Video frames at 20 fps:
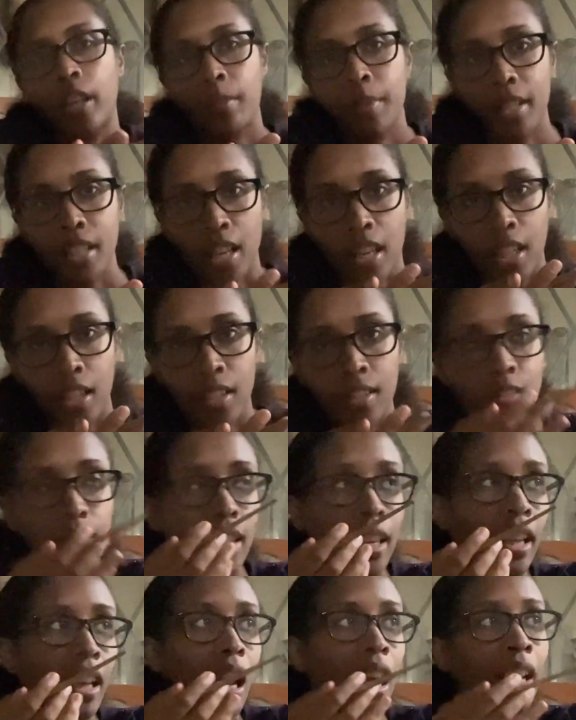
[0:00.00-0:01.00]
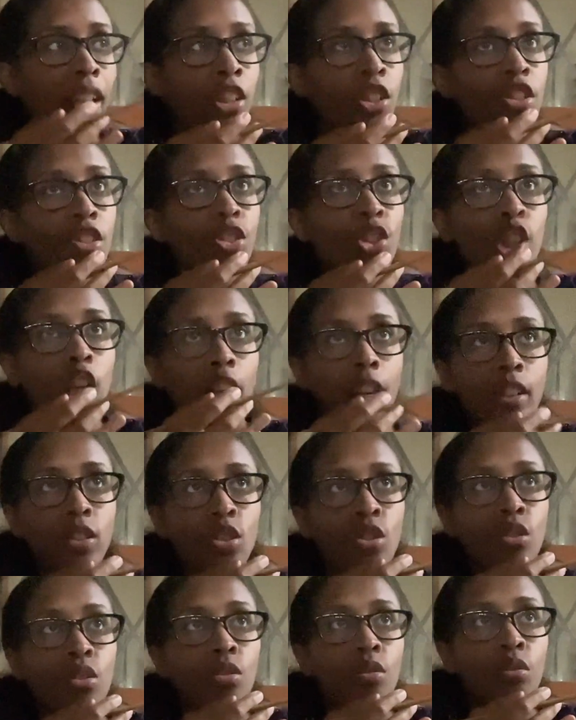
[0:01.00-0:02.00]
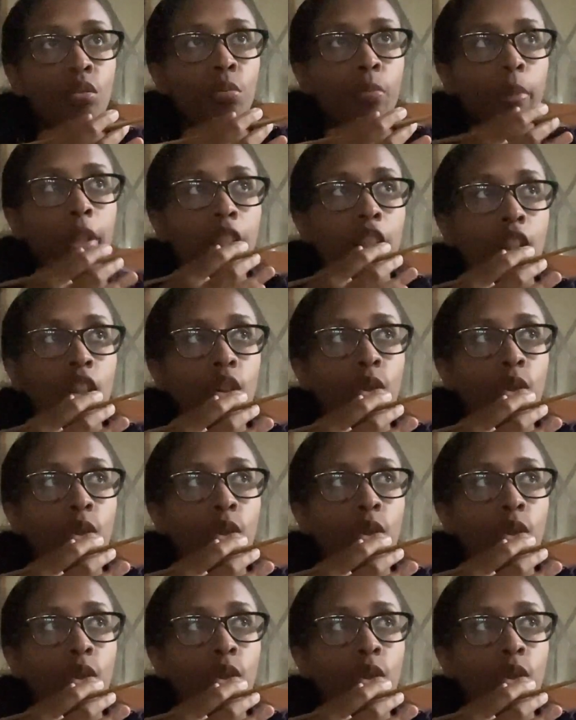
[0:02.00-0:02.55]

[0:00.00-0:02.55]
I'm saying is like, I just try to be